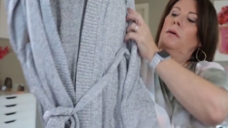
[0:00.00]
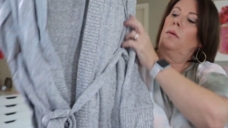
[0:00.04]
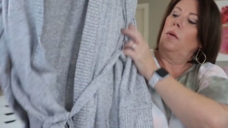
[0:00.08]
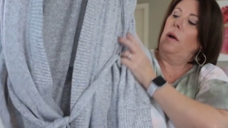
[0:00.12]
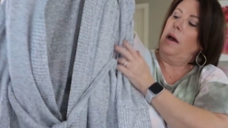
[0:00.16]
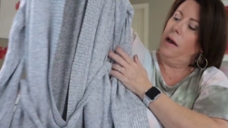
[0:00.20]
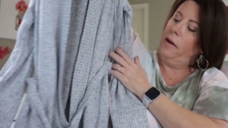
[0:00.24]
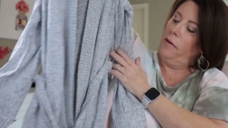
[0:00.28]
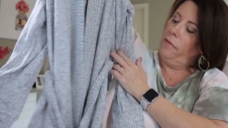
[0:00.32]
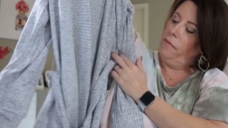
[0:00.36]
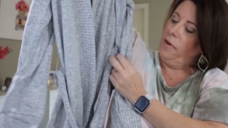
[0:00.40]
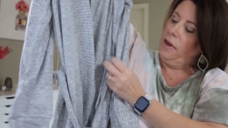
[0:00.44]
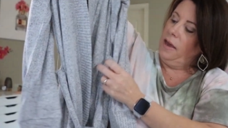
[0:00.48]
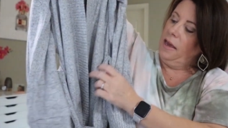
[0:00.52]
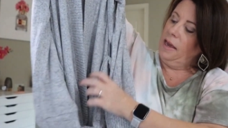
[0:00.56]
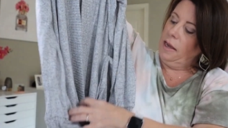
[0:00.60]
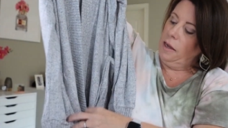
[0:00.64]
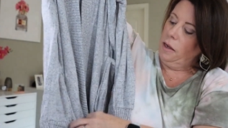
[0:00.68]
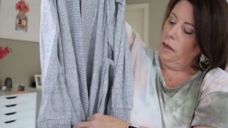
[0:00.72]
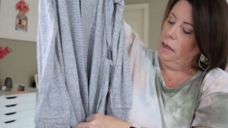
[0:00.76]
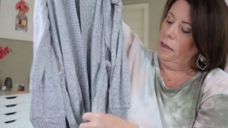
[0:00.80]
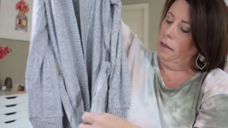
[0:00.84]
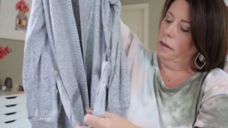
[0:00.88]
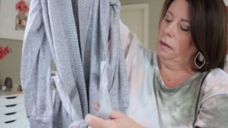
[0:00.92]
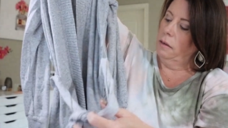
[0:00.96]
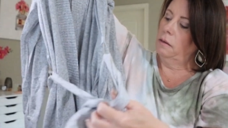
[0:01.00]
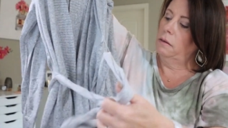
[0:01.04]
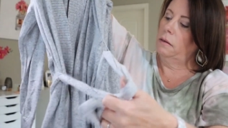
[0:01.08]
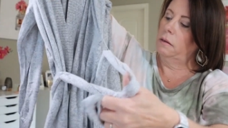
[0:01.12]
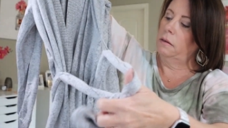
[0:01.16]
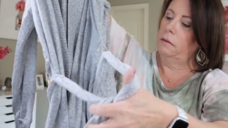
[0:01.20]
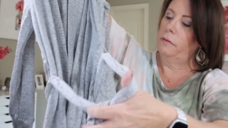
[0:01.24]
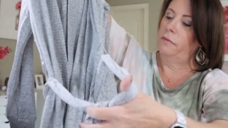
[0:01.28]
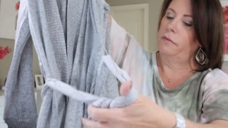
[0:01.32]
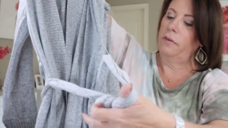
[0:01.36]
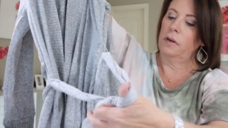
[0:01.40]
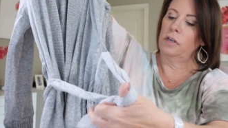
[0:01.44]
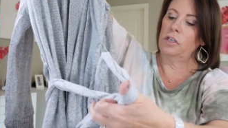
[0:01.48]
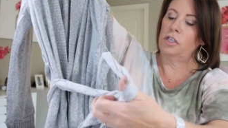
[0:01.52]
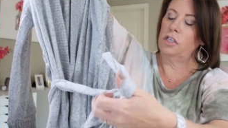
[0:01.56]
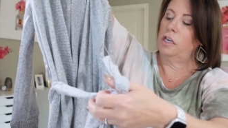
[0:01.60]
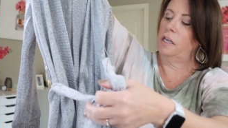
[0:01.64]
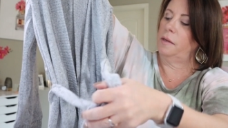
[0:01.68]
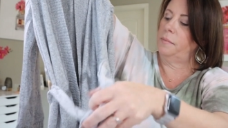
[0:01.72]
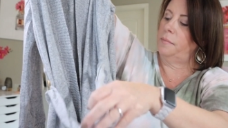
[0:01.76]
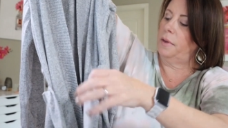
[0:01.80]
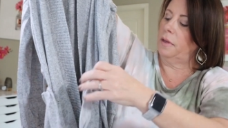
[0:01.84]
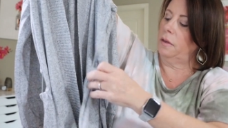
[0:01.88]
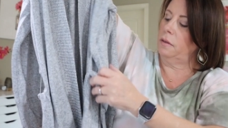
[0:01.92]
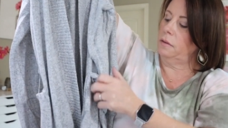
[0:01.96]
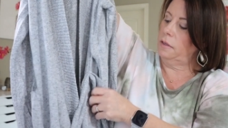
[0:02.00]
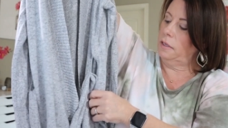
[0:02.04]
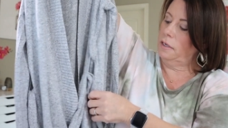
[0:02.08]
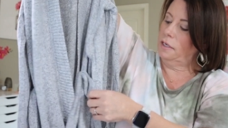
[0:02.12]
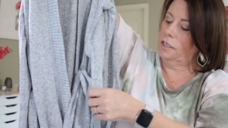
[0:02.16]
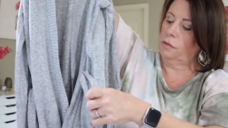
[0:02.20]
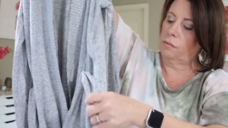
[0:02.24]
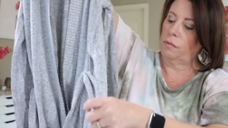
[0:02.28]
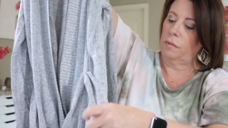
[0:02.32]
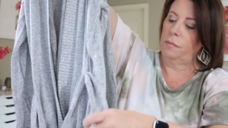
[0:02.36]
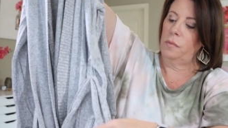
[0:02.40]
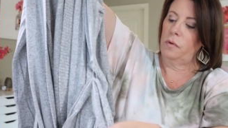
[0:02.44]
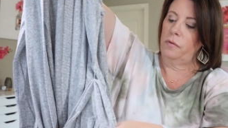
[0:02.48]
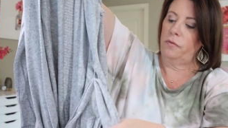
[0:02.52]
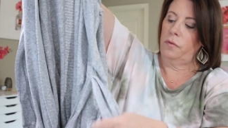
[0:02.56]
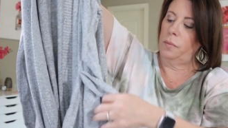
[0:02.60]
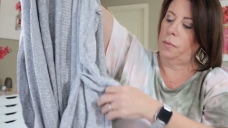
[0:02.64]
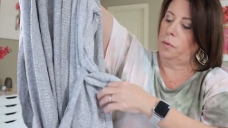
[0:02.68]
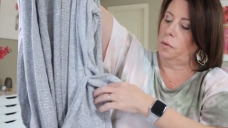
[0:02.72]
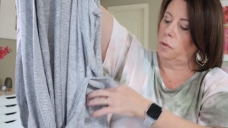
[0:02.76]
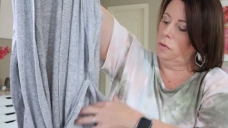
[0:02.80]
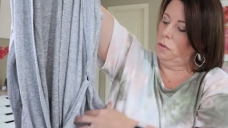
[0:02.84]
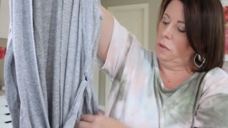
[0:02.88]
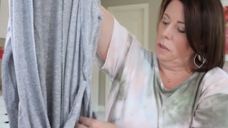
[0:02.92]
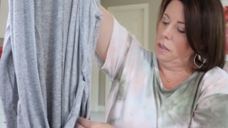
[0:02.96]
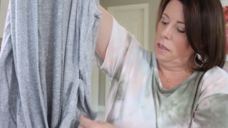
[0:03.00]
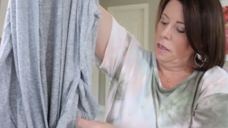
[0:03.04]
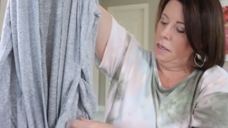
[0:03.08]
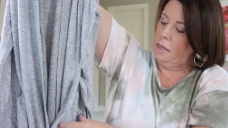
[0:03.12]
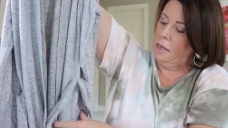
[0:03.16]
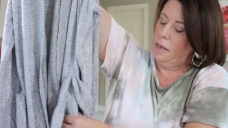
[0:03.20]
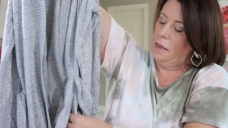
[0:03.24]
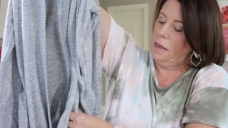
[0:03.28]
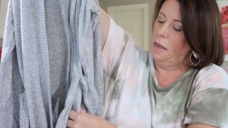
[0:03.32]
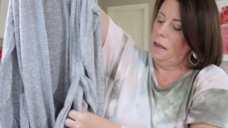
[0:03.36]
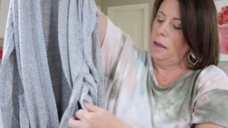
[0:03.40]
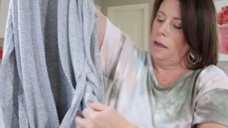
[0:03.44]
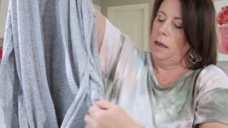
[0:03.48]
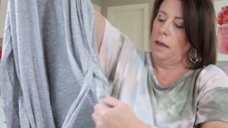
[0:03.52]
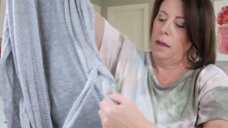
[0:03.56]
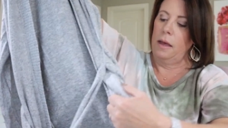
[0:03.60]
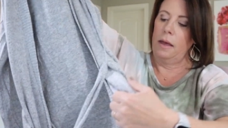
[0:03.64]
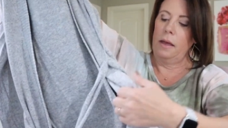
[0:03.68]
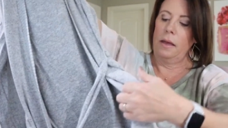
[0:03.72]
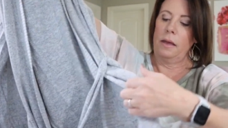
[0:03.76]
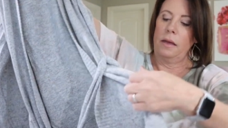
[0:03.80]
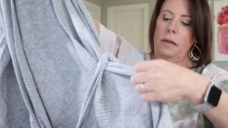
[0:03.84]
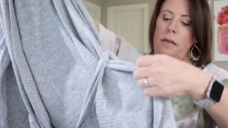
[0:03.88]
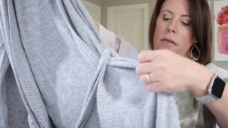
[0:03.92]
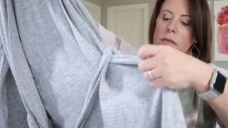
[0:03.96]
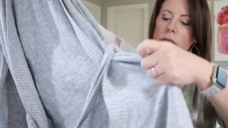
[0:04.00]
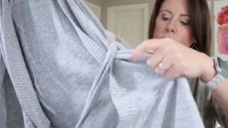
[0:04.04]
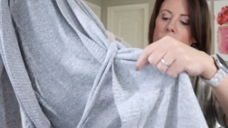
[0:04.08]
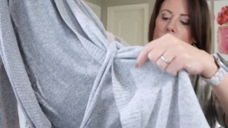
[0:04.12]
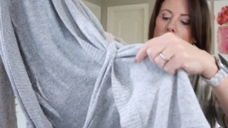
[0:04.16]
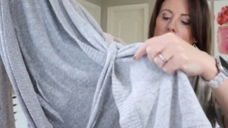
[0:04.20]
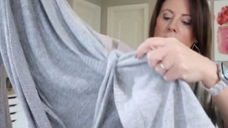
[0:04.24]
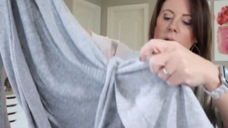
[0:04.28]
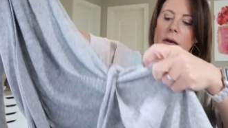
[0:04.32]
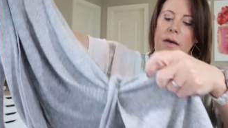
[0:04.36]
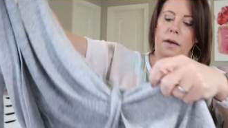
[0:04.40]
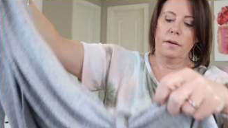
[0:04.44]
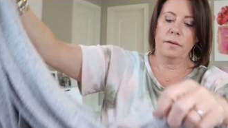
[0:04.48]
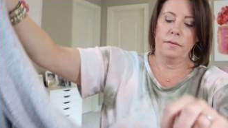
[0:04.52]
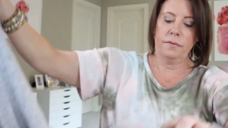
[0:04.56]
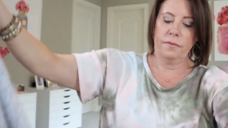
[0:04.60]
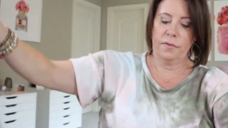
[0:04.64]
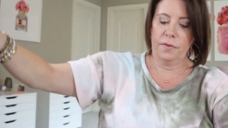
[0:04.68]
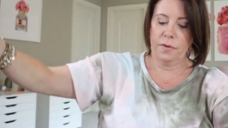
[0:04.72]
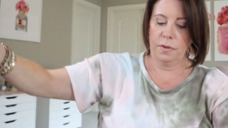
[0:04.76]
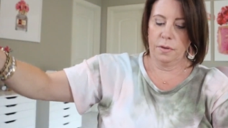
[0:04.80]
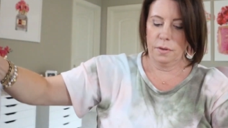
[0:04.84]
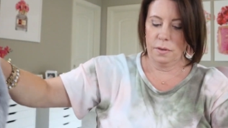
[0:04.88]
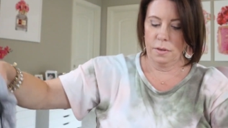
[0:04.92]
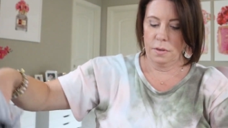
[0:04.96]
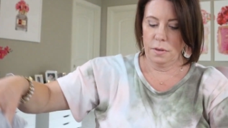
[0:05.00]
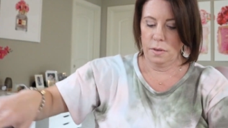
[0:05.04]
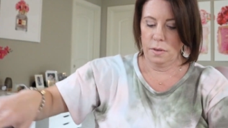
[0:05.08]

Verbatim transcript: You have a functioning belt that is removable. And you have